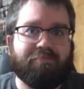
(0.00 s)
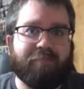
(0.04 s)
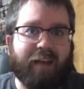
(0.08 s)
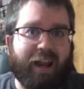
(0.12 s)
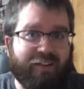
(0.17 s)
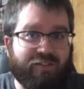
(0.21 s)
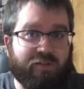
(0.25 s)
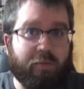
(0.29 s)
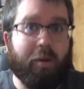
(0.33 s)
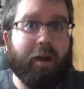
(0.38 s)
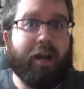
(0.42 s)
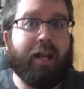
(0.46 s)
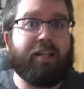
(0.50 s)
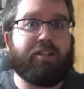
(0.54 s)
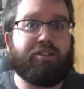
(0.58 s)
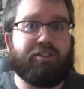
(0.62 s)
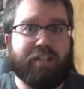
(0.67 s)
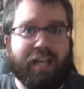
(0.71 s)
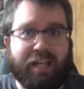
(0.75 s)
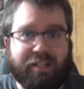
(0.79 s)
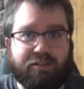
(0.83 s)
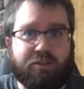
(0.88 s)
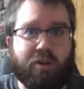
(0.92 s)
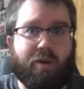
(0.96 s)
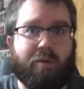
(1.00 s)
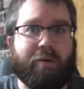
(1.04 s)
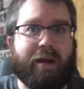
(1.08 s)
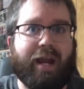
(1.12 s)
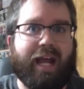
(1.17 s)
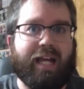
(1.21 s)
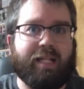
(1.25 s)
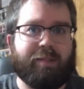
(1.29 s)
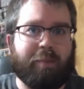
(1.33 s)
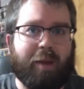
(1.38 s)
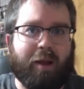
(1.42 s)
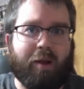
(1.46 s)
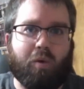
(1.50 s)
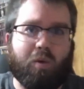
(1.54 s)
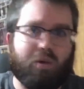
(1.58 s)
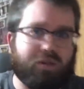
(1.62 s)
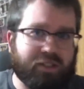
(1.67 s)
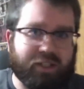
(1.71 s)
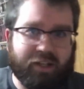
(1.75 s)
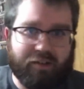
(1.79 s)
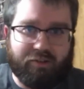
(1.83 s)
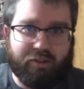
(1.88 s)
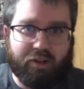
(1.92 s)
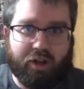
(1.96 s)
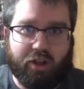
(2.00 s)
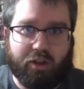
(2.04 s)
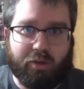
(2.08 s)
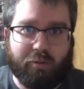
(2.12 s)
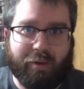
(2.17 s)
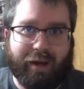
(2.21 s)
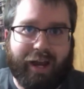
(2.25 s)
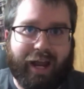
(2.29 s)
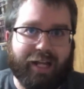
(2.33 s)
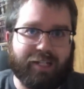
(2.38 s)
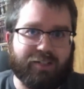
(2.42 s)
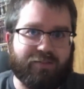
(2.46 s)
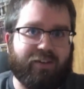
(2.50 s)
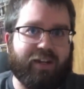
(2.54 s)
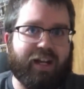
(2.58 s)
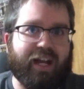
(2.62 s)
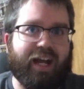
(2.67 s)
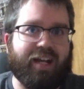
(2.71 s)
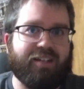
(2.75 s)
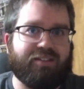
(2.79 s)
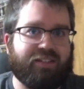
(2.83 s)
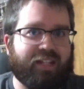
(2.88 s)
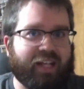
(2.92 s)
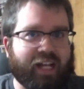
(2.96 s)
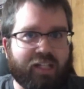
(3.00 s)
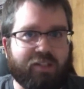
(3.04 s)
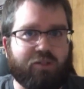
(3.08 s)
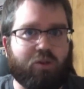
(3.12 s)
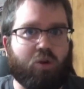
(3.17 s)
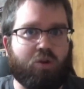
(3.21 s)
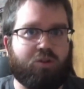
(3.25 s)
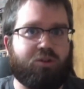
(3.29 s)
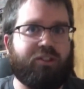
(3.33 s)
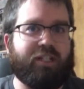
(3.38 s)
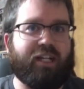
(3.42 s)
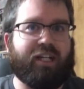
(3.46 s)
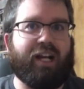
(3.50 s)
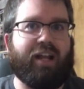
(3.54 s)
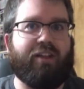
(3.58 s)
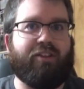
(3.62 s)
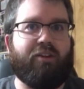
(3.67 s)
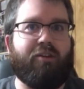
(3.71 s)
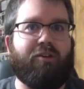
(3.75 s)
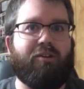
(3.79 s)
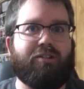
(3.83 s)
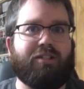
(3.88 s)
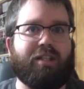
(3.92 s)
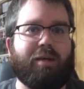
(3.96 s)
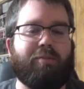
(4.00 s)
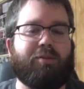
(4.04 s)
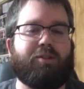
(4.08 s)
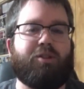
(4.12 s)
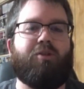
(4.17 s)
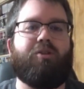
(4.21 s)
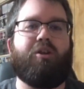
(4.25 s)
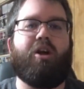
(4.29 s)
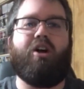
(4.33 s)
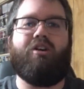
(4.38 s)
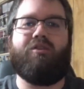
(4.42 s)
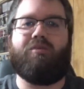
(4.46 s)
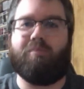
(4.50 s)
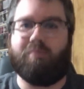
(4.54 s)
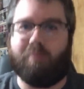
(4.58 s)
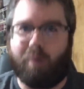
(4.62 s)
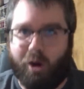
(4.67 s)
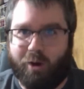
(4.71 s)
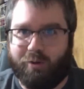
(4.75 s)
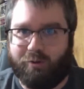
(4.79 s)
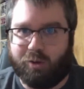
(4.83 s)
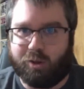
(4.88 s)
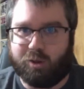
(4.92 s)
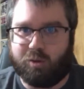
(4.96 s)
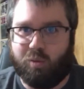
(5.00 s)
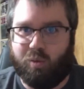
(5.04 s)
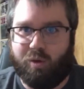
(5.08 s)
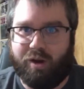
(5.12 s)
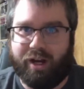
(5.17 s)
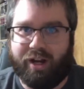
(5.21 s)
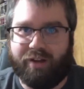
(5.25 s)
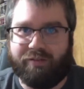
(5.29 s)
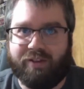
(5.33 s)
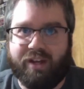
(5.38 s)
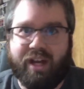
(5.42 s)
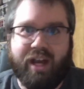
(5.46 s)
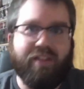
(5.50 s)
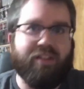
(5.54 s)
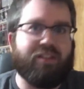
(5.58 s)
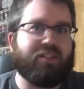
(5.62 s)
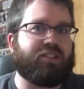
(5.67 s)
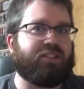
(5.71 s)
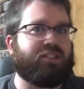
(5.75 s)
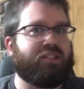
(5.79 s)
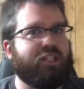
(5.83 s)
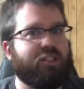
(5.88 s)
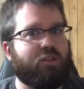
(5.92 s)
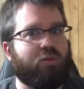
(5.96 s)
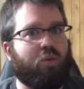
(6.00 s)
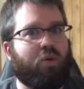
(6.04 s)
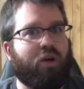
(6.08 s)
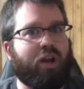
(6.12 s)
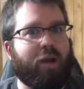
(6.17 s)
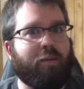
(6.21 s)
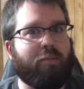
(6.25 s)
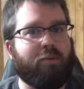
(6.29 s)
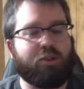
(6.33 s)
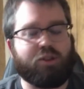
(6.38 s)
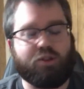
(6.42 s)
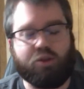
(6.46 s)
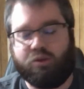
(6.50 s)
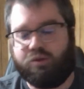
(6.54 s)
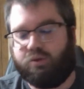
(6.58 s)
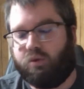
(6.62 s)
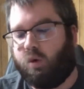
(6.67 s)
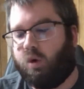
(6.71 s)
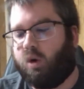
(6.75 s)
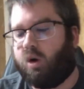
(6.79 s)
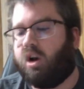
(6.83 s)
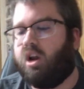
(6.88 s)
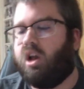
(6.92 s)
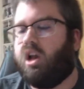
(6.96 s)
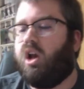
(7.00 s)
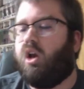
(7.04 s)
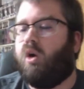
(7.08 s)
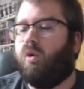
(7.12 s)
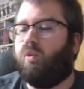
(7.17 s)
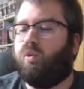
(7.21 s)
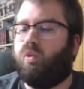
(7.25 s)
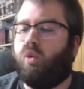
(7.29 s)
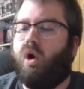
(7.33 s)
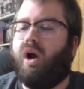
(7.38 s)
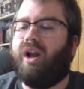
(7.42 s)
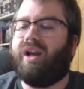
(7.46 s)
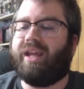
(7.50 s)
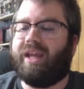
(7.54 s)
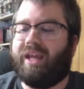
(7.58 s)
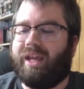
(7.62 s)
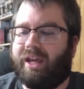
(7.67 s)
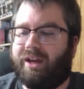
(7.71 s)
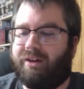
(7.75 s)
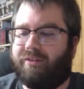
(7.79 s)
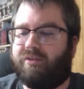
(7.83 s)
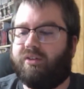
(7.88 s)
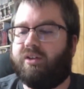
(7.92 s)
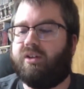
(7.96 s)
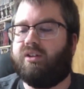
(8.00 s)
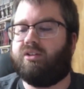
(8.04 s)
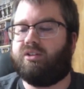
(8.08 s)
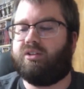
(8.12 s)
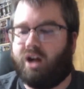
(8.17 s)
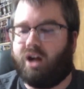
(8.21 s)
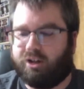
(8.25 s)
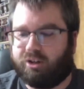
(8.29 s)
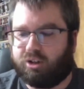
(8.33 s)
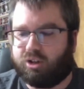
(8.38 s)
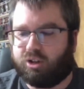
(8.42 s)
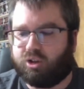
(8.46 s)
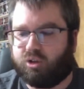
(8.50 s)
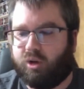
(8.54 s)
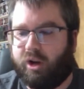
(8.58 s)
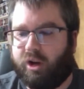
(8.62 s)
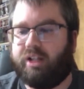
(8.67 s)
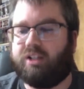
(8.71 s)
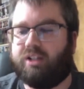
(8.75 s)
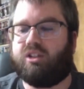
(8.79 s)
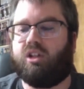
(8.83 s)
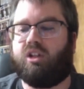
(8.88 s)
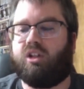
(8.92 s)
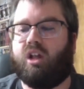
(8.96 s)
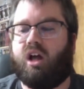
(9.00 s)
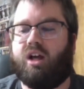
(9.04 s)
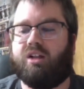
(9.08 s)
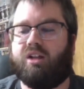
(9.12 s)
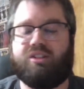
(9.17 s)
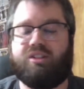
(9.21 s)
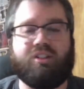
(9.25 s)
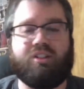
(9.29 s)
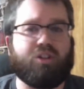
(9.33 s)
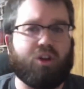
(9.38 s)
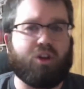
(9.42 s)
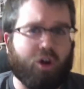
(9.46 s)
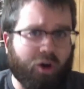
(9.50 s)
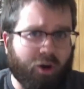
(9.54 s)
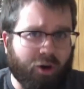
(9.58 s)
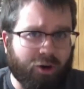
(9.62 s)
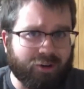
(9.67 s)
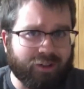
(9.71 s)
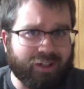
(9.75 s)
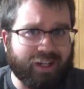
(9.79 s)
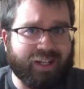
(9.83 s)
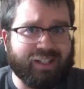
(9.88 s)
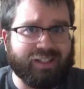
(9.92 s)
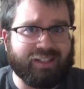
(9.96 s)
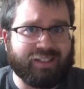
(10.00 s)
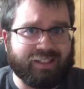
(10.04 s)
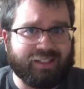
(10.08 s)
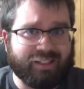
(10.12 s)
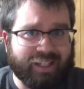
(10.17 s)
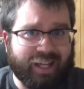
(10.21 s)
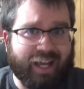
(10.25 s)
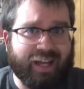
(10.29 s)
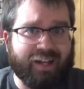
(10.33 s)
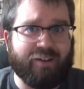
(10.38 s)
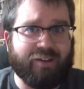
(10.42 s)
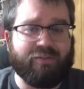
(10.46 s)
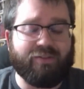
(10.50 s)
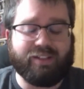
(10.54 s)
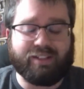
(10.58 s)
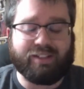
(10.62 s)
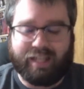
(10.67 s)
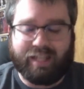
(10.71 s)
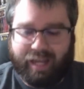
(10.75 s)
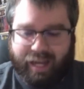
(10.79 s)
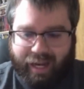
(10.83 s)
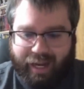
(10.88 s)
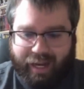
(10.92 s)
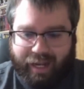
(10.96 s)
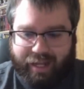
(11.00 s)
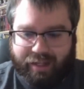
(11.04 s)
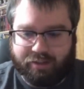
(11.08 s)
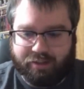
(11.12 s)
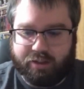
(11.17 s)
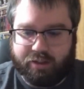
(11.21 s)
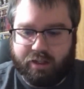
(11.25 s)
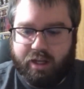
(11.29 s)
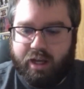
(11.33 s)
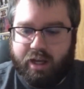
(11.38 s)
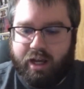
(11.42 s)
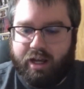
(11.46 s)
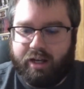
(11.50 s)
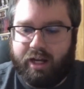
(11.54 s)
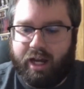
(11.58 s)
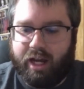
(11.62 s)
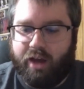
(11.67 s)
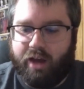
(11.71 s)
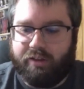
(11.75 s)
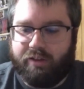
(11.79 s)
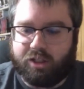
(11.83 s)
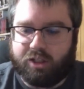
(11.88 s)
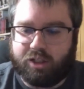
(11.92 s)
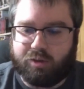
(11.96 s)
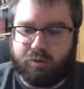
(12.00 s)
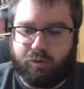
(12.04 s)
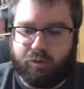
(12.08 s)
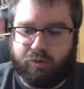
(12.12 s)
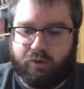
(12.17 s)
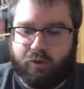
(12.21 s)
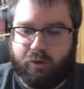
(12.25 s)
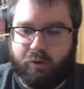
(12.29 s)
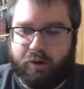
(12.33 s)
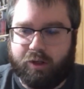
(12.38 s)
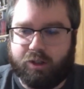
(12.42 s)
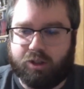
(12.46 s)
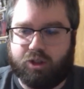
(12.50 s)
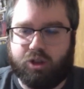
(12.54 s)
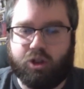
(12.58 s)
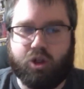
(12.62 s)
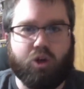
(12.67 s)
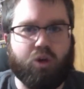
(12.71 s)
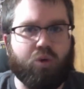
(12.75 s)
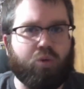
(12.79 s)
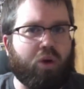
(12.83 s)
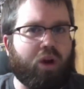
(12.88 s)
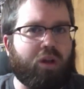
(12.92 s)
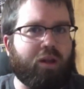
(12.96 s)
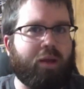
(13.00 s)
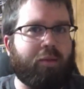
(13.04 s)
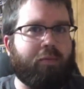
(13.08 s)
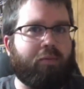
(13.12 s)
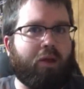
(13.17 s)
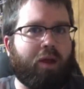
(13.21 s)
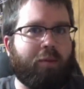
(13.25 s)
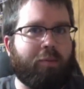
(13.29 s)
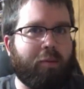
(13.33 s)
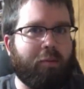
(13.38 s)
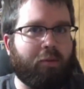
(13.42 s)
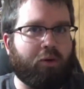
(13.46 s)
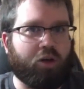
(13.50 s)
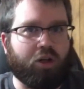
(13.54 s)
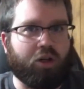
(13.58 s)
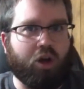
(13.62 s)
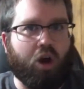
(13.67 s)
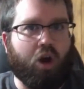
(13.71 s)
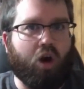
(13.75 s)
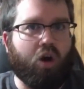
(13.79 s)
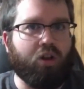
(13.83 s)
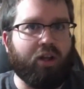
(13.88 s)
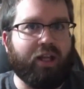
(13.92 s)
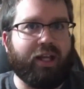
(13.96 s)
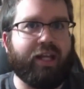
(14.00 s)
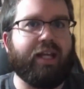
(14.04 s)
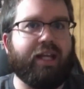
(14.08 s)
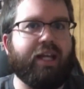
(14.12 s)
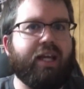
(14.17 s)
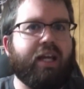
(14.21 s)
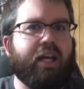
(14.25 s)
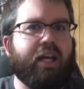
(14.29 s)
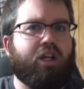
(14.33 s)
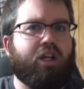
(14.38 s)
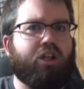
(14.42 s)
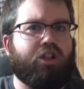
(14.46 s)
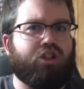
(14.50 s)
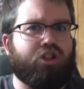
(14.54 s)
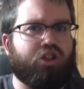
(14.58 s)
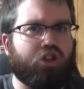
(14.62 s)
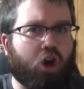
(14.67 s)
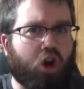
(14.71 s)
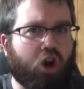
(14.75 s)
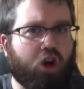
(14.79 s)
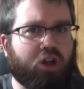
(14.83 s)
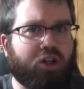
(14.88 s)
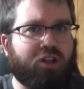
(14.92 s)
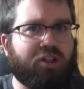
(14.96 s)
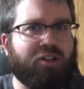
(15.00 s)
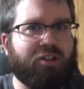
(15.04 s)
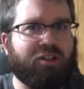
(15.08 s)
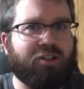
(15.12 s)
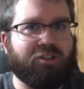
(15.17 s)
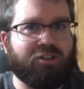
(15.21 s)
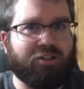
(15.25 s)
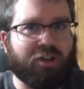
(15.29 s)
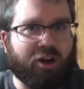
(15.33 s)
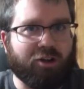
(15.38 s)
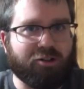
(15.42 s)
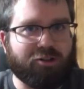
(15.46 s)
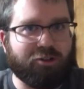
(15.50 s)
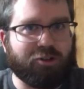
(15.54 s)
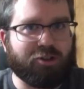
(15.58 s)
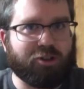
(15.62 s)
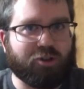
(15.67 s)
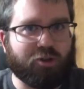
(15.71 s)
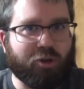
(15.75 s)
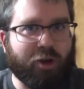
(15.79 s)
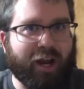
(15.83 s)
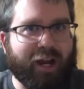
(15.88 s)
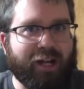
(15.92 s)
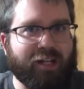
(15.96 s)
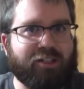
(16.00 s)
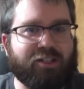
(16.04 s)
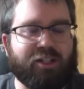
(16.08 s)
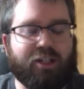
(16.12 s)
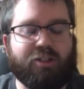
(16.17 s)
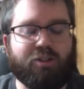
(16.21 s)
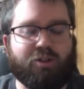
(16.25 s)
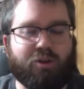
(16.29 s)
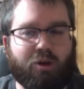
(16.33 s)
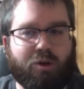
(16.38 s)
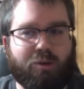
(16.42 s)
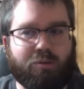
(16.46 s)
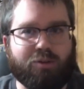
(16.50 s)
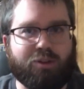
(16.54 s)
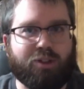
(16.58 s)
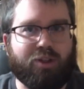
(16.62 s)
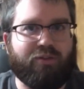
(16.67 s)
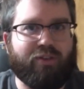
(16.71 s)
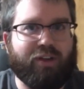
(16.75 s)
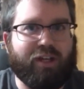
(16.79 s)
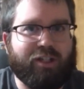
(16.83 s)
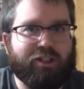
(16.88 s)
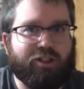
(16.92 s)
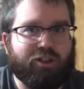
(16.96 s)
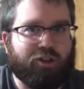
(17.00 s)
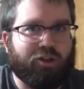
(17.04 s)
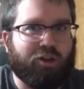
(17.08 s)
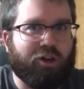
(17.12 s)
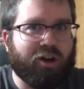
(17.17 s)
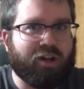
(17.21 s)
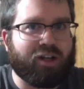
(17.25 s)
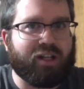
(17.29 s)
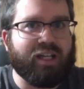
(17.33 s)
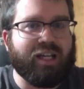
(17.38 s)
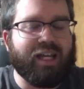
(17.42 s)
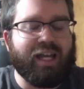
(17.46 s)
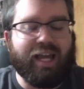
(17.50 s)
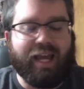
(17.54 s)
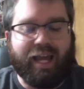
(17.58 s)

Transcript: Hey everybody, it's Chainsaw Reacts back once again with another reaction for you guys. Thank you guys, of course, for checking out the newest episode of Marvel's What If. This is Season 1, Episode 4, What If Doctor Strange Lost His Heart Instead of His Hands? Now, this is referring to what a lot of people are calling Dark Doctor Strange in terms of his look.